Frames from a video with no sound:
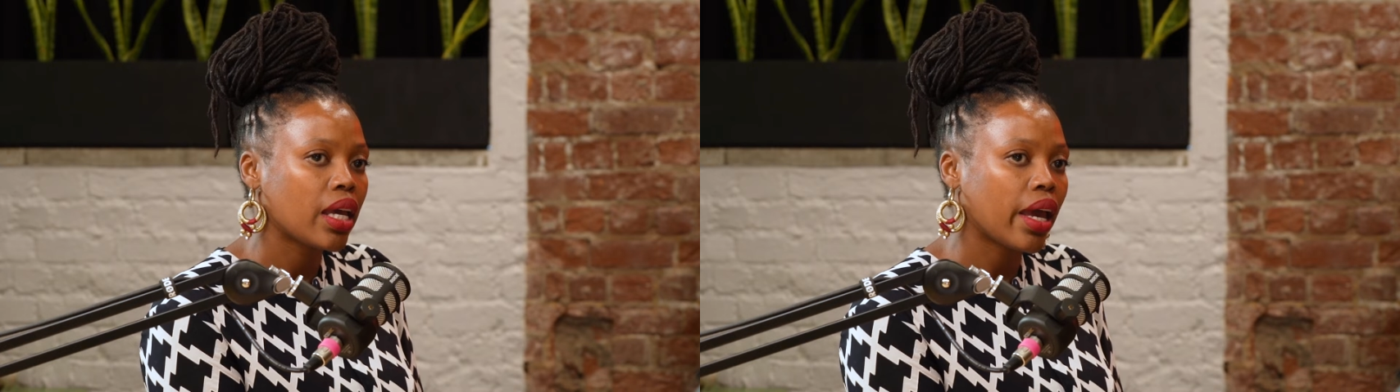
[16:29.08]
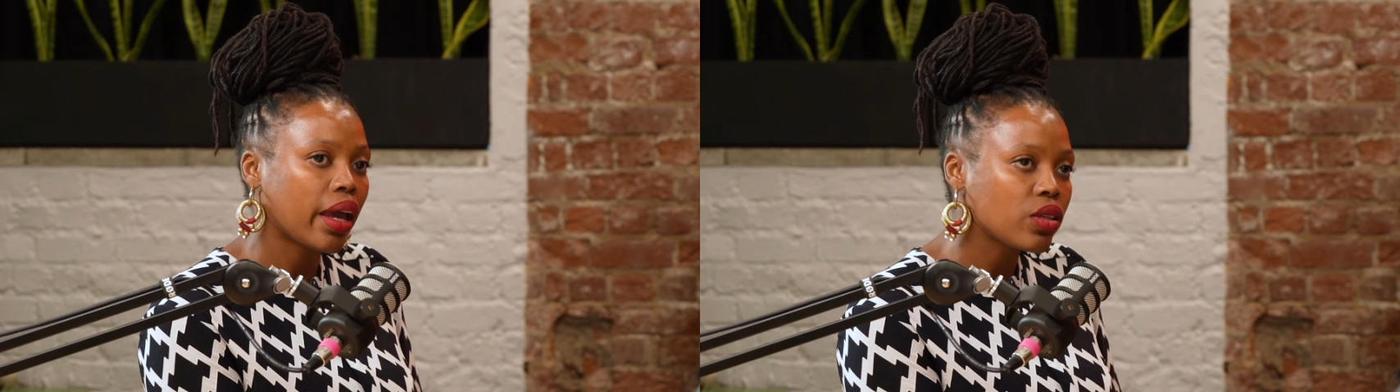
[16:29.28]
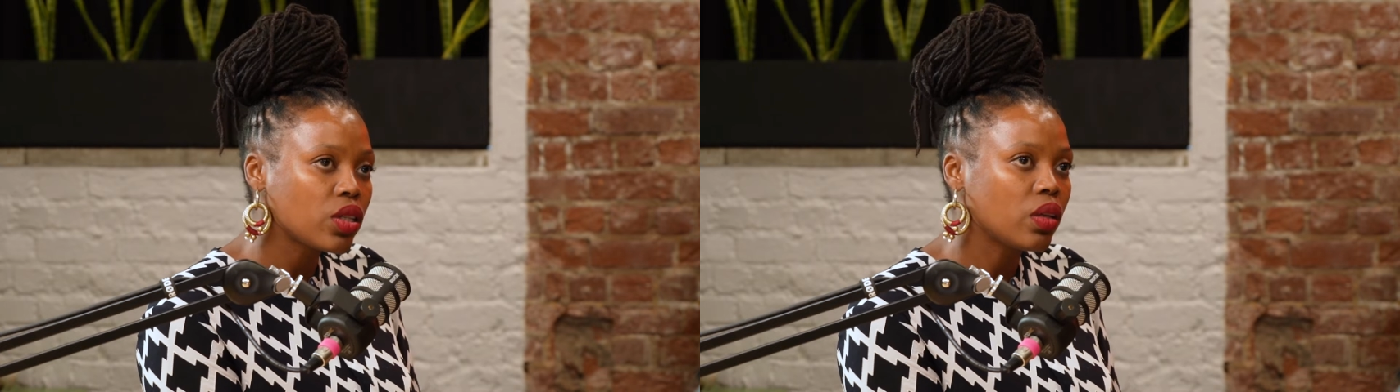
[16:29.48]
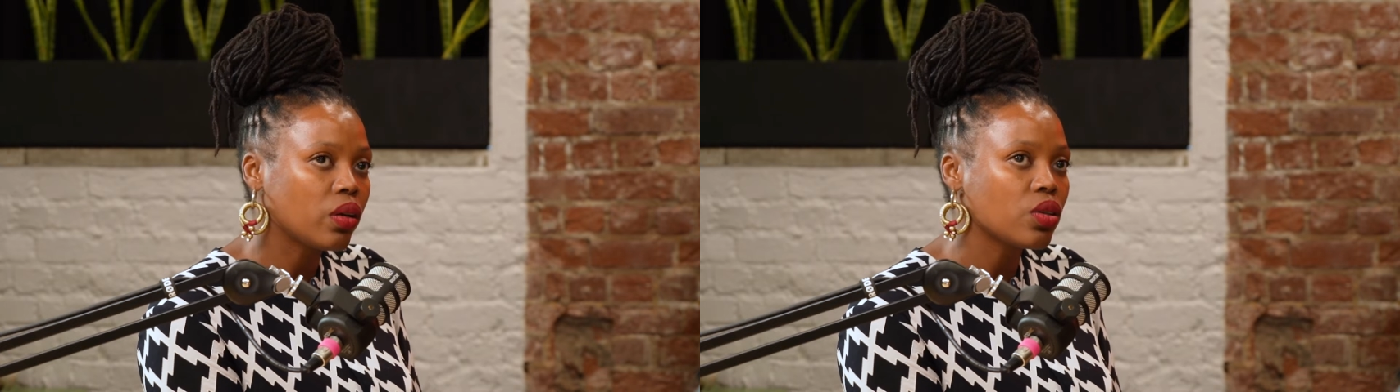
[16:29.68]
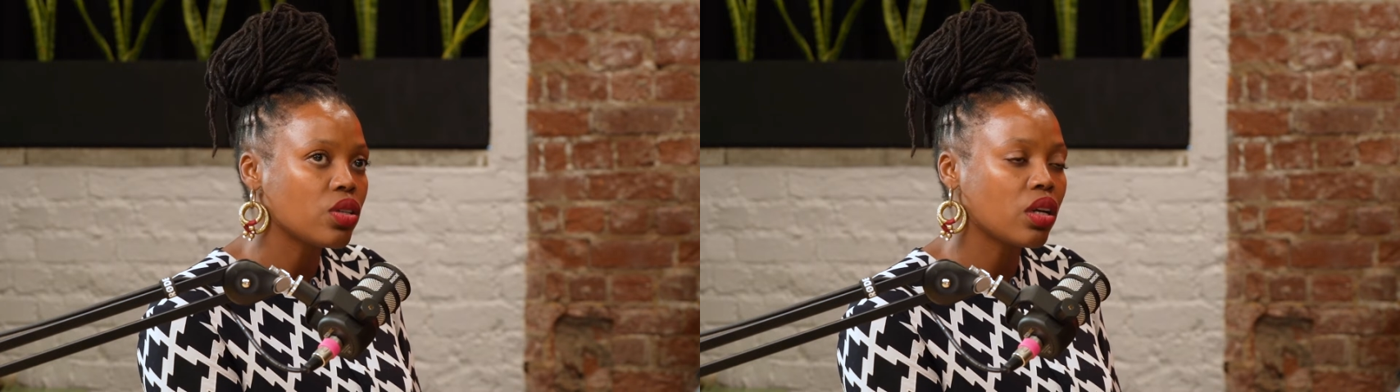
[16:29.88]
actually
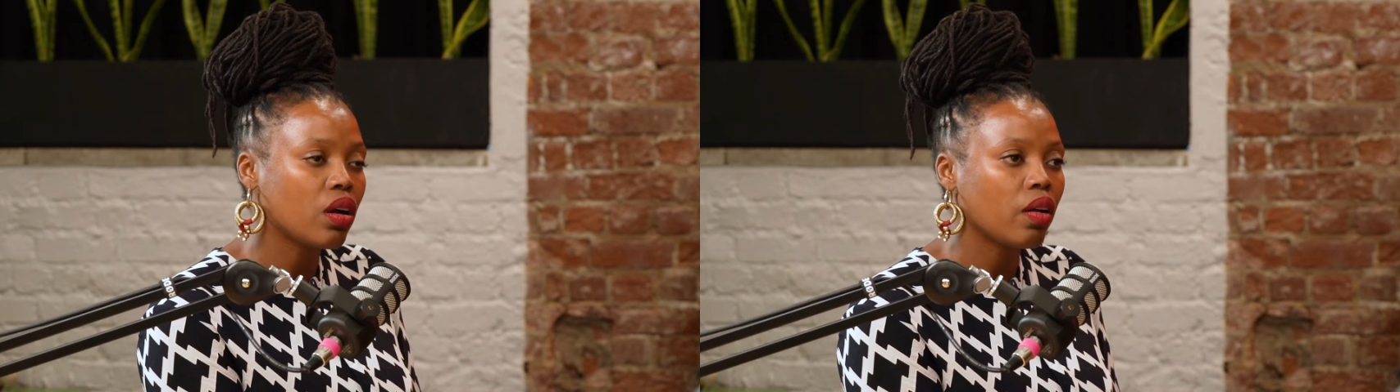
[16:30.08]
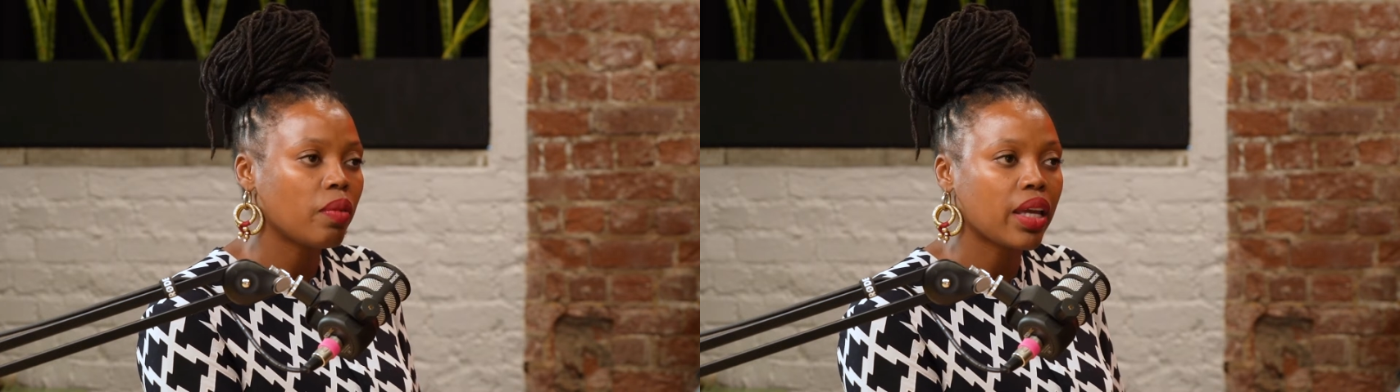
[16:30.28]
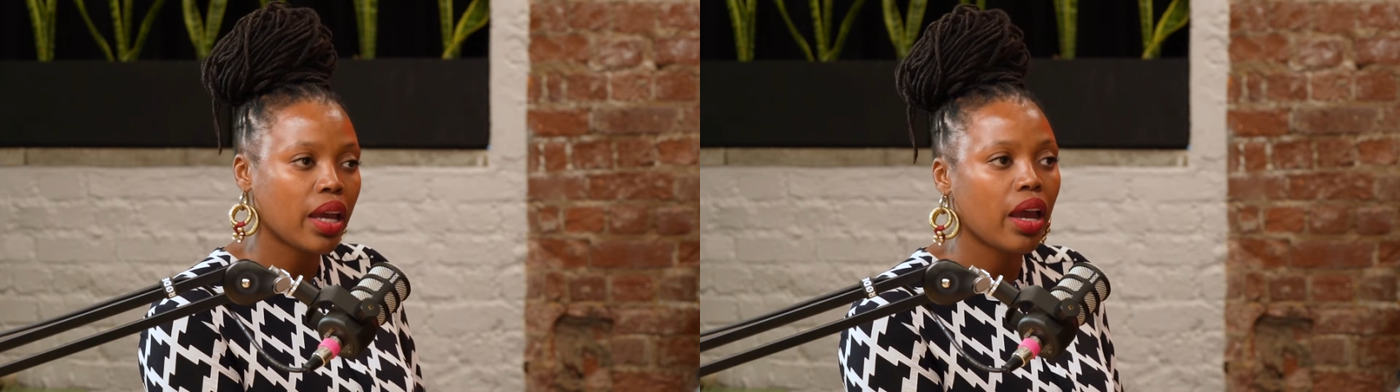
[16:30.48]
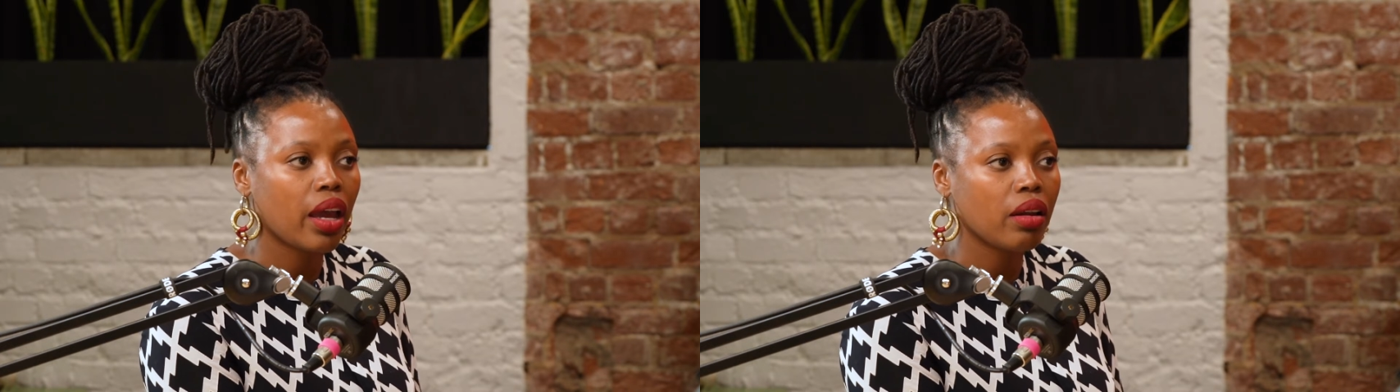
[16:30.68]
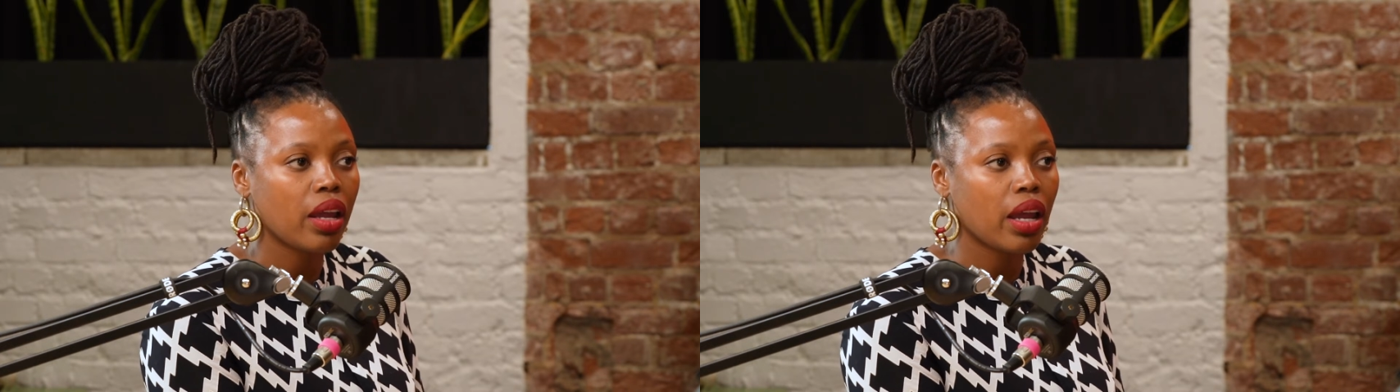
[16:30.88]
the ocean economy
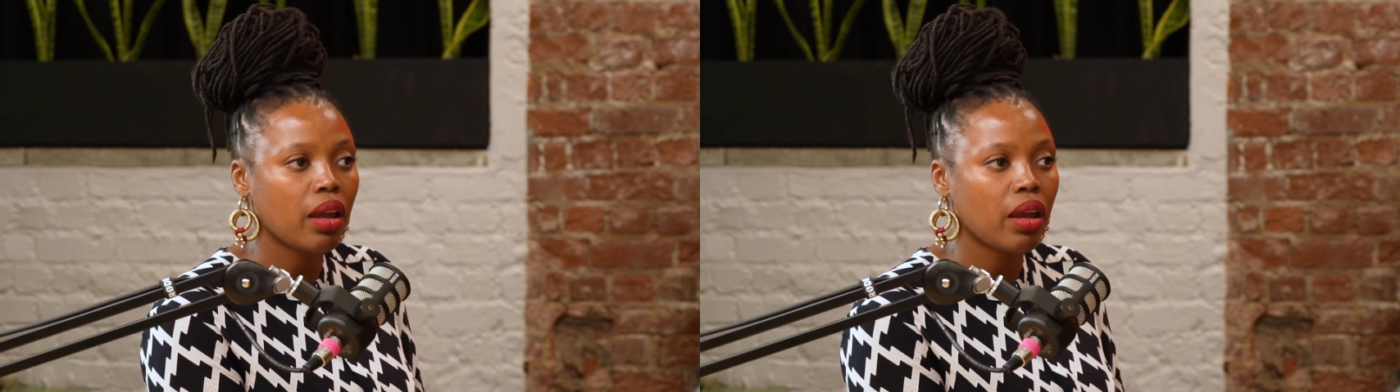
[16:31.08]
can